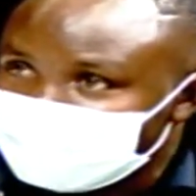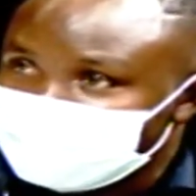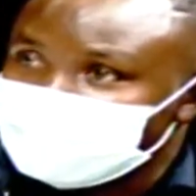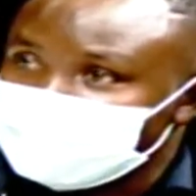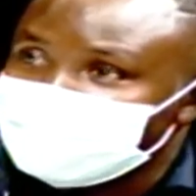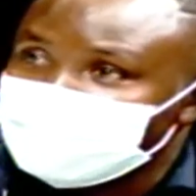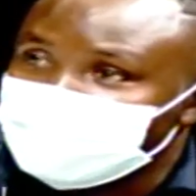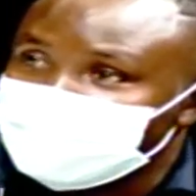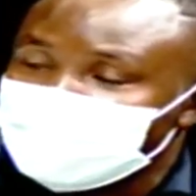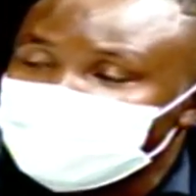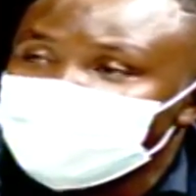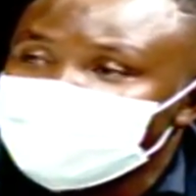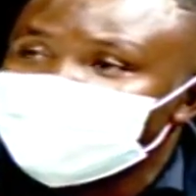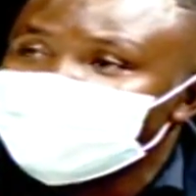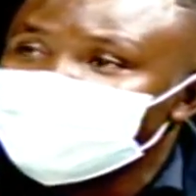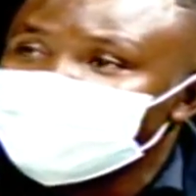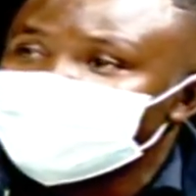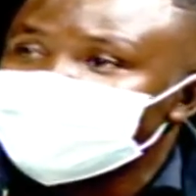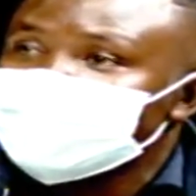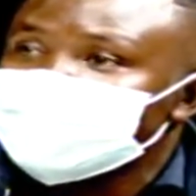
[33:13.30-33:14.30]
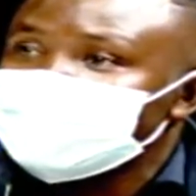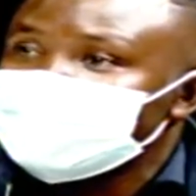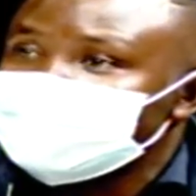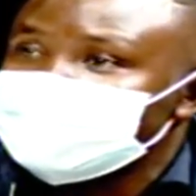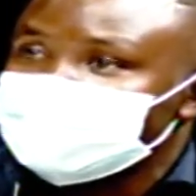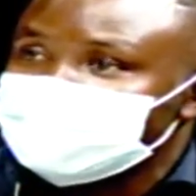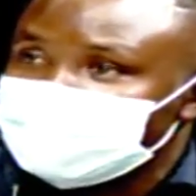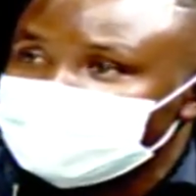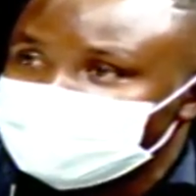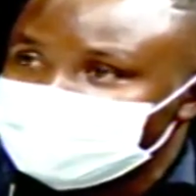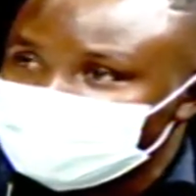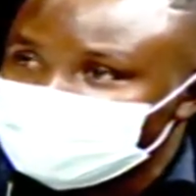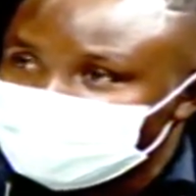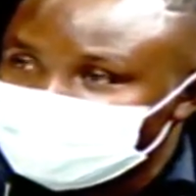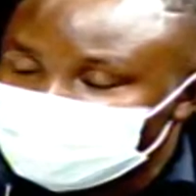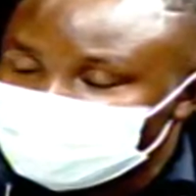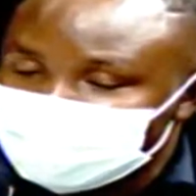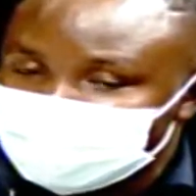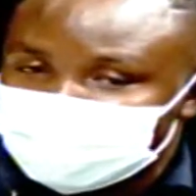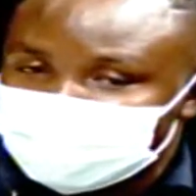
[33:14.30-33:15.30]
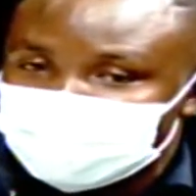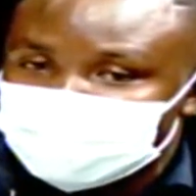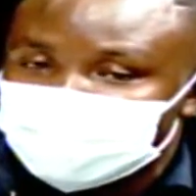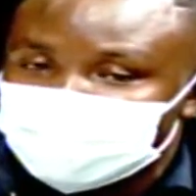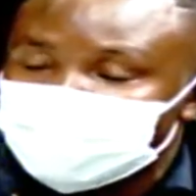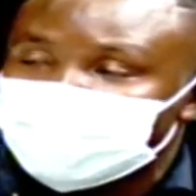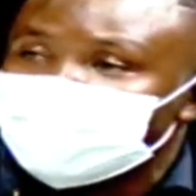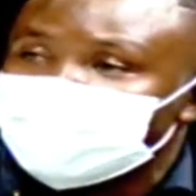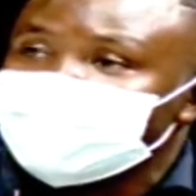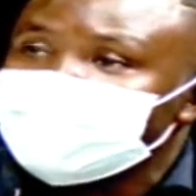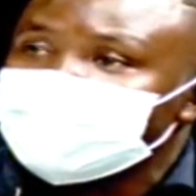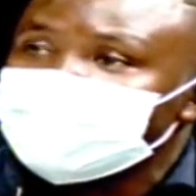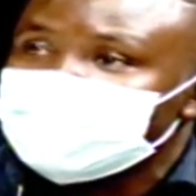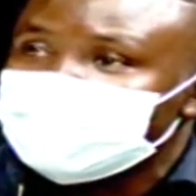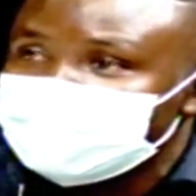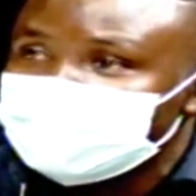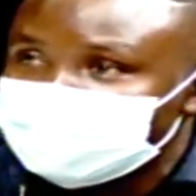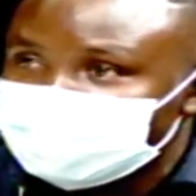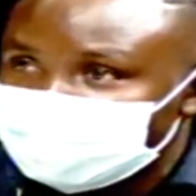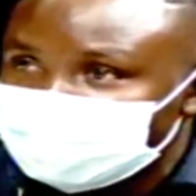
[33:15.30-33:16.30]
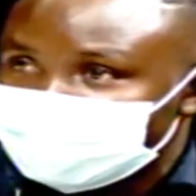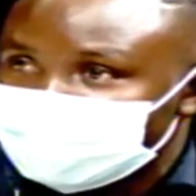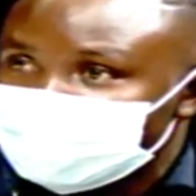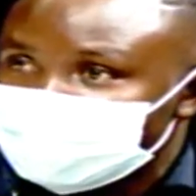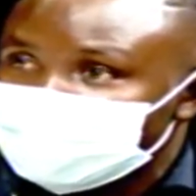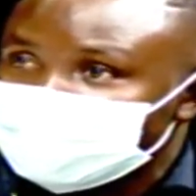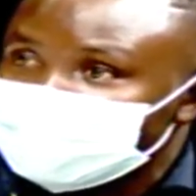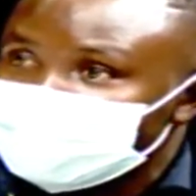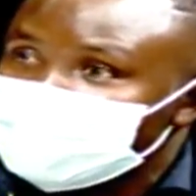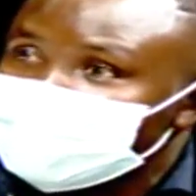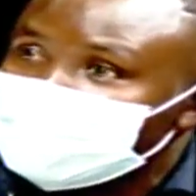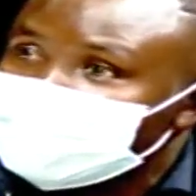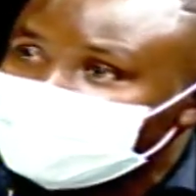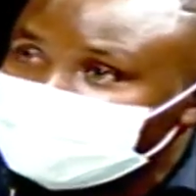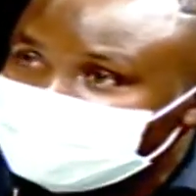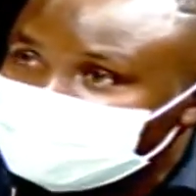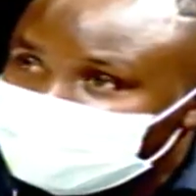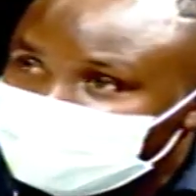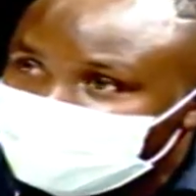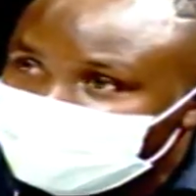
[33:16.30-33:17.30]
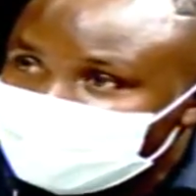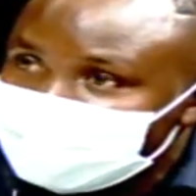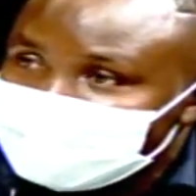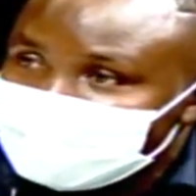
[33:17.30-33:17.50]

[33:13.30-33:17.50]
and when you are using this, how you put it on, that is what we call the don and off,